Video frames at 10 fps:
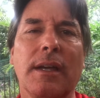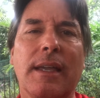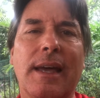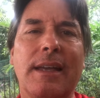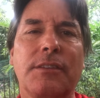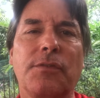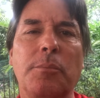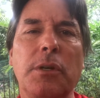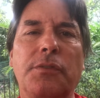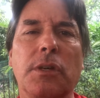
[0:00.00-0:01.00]
Guys, from
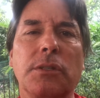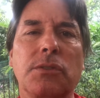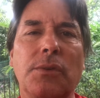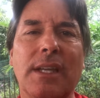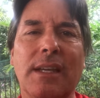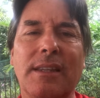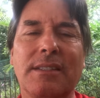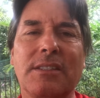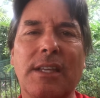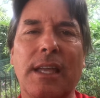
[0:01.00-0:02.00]
beautiful Costa Rica,
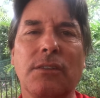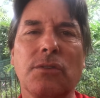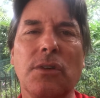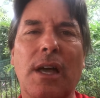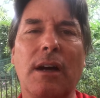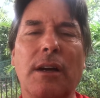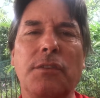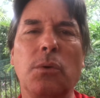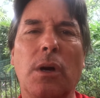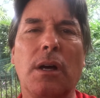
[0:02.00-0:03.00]
this is Andrew. I love
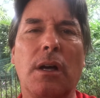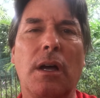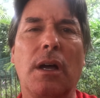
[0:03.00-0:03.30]
you all.